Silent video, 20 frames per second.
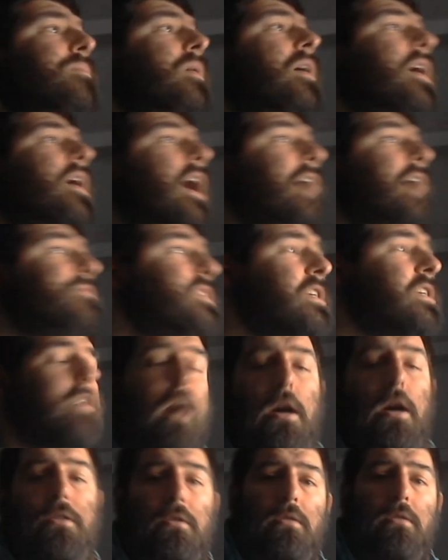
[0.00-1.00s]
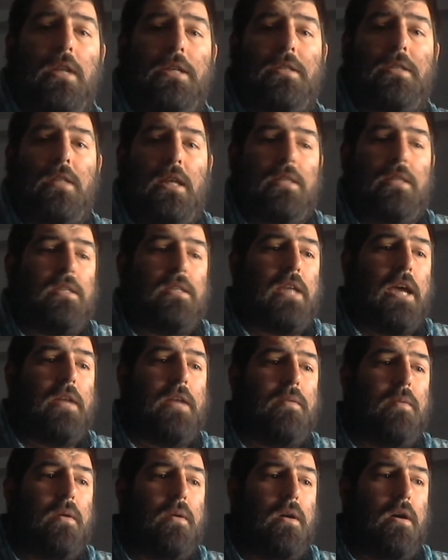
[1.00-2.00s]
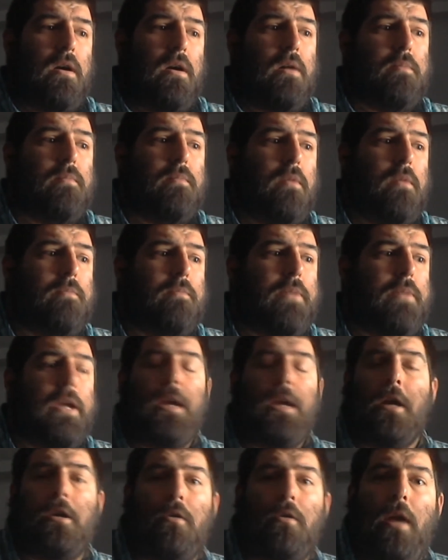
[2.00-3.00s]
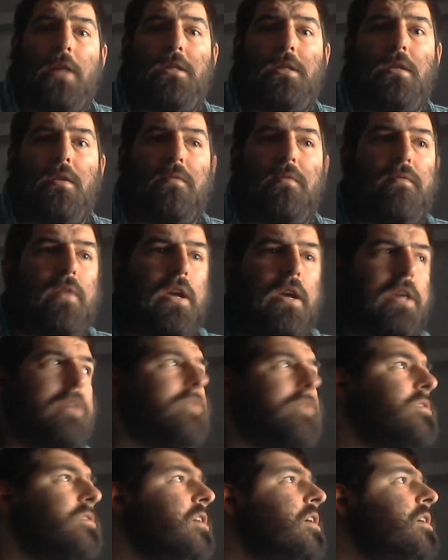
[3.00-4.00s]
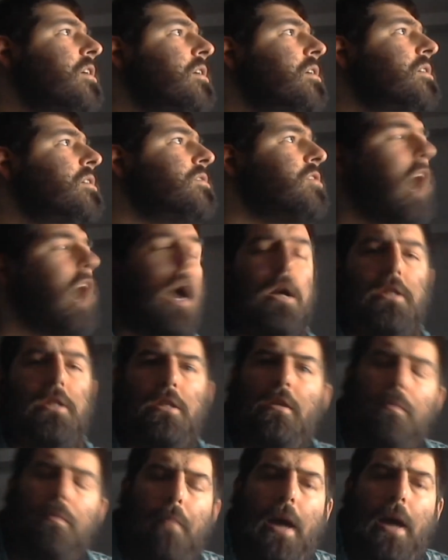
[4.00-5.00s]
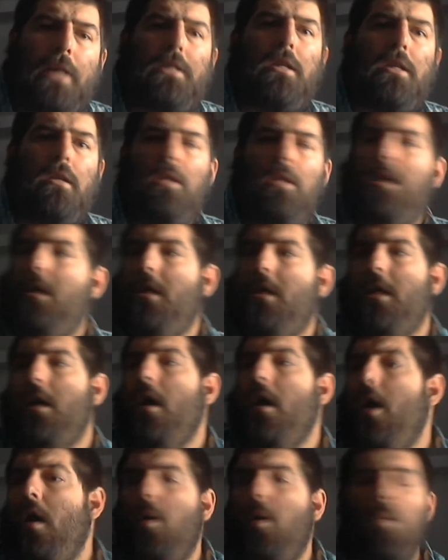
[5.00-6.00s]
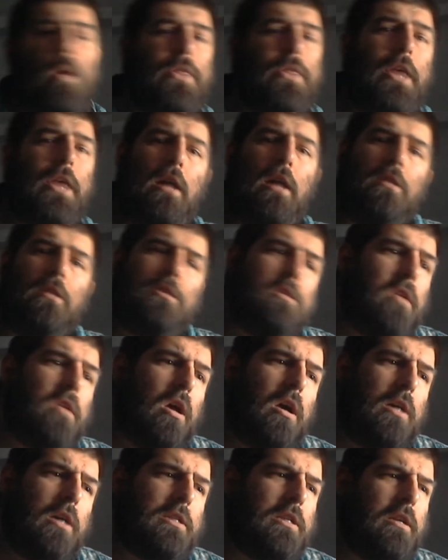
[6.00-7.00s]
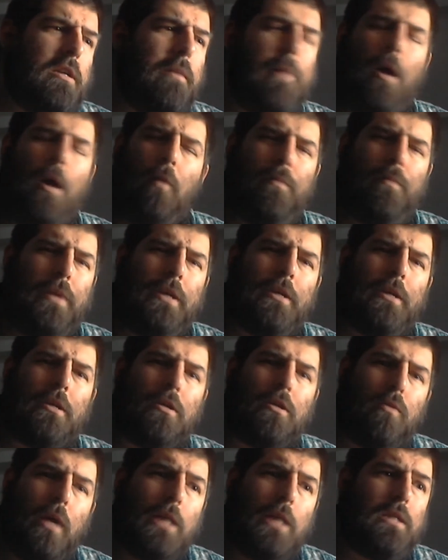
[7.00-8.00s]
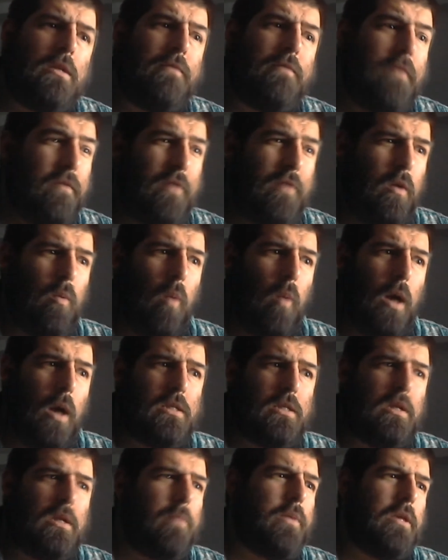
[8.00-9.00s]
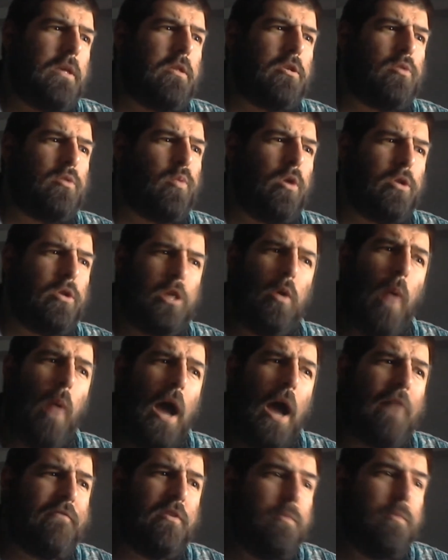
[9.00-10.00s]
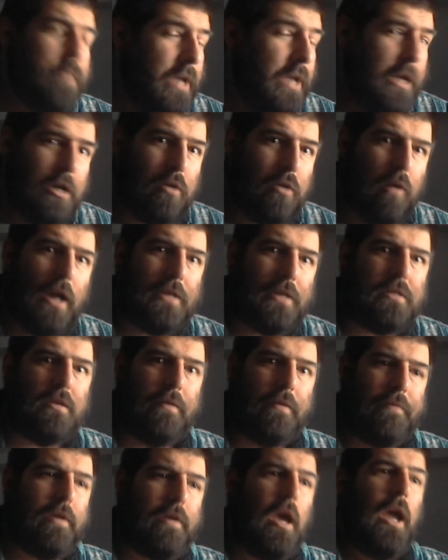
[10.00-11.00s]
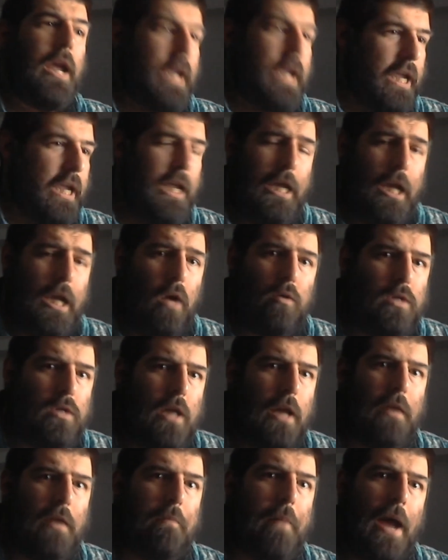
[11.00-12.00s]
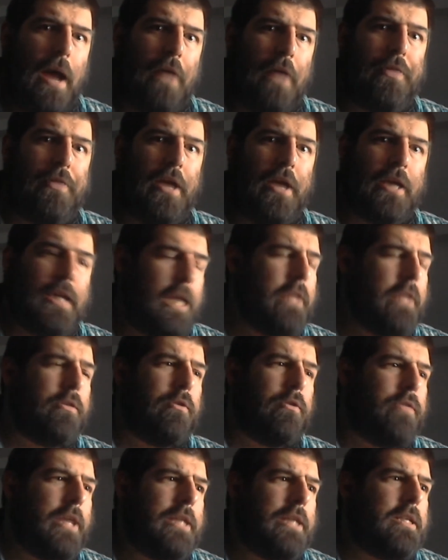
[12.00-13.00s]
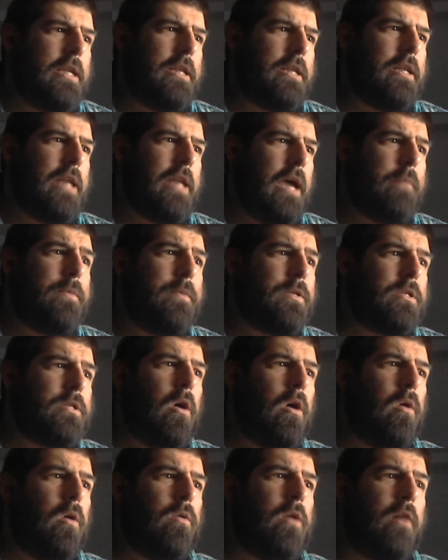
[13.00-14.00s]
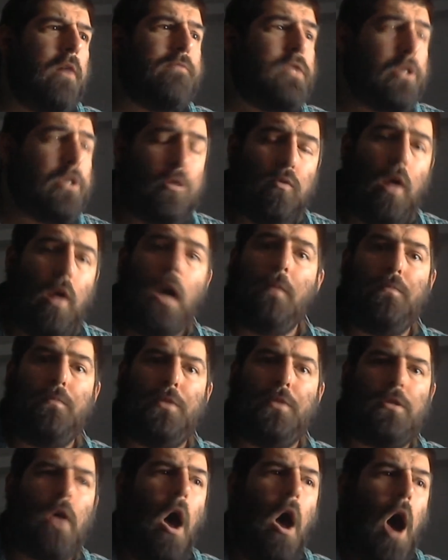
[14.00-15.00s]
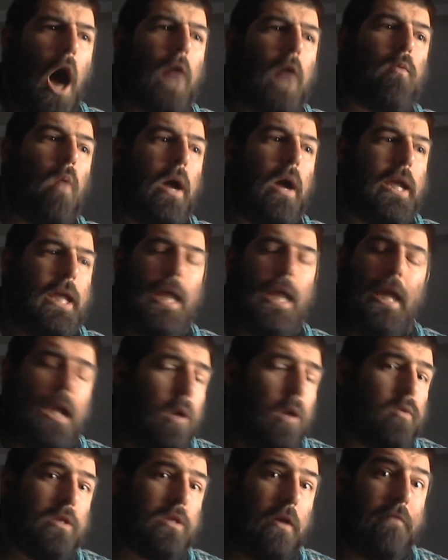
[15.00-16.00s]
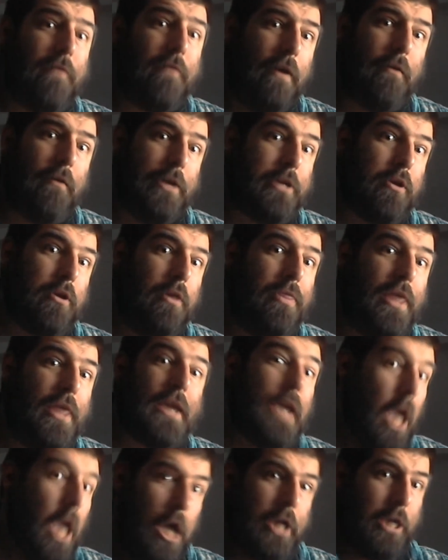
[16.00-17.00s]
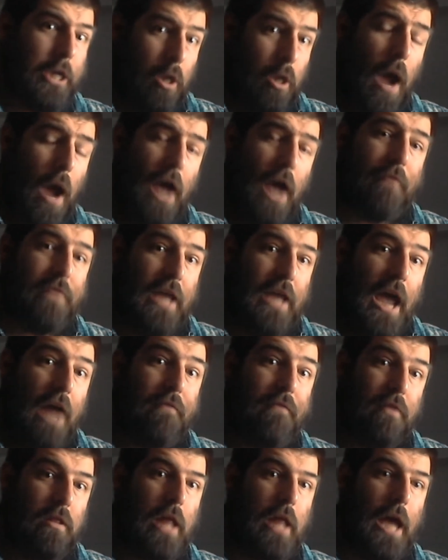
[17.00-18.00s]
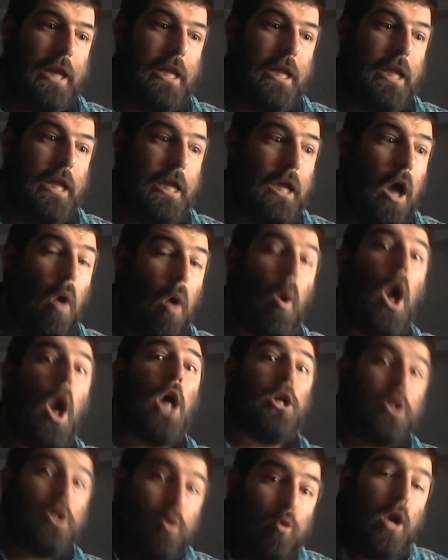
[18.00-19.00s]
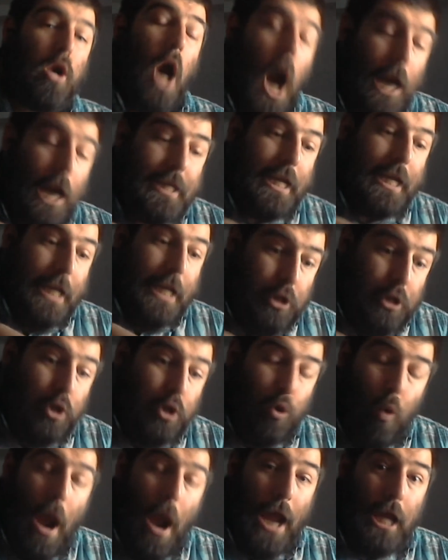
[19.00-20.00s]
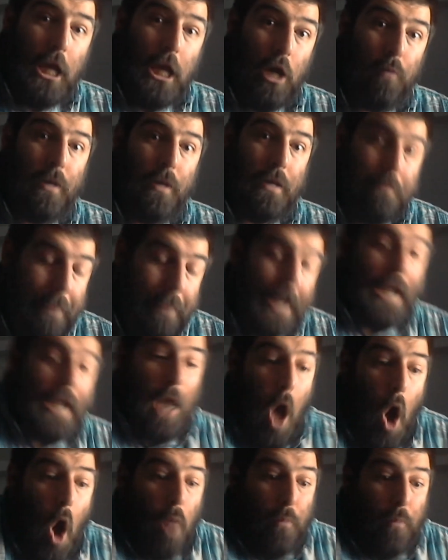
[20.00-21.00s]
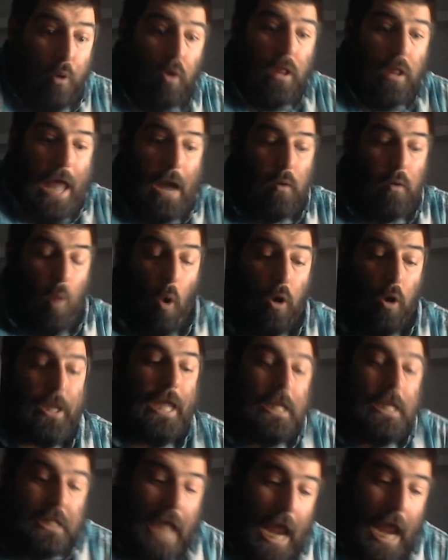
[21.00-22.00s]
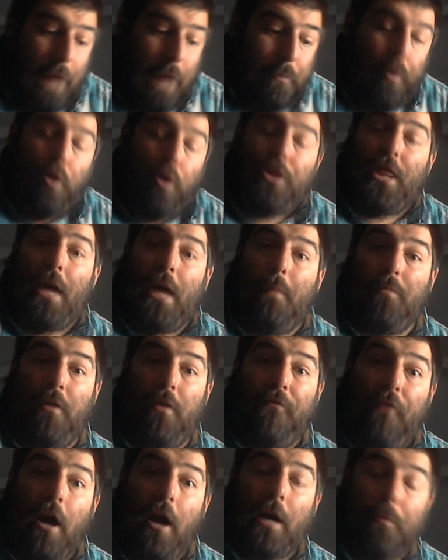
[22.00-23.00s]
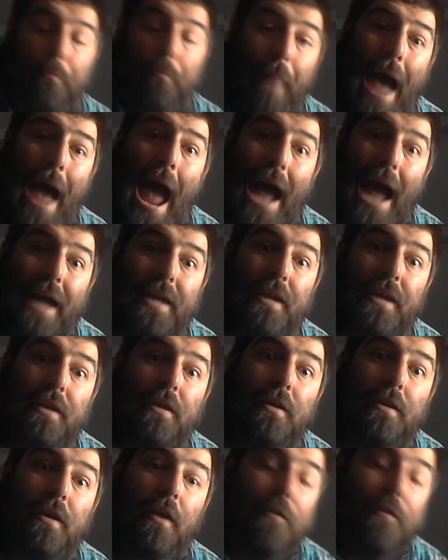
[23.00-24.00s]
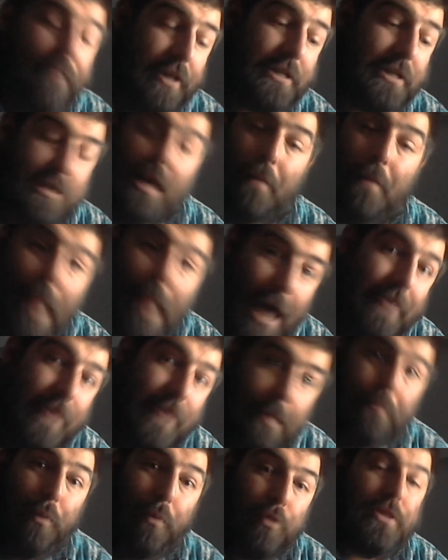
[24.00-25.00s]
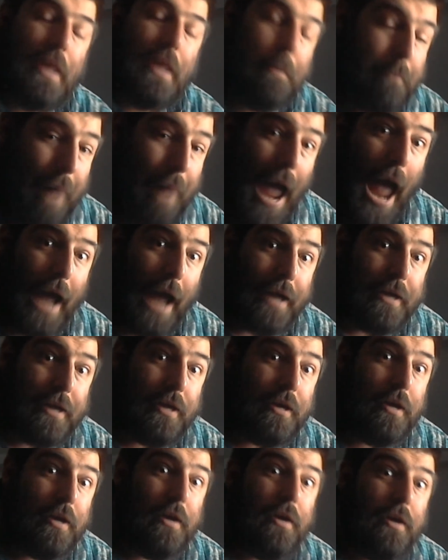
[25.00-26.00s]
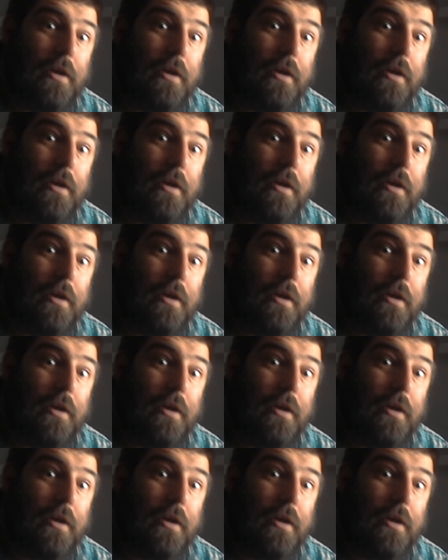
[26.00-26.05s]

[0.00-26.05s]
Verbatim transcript: But I've seen other lists that said um, being aggressive is toxic masculinity. What the hell is toxic about being aggressive? If you want something in this world, you have to be aggressive. Ego's not a bad thing either. They did an episode of Scrubs on why ego's a very good thing. You have to have a lot of ego to cut into a human being, pull out organs, and put them the fuck back fix them, and then put them back.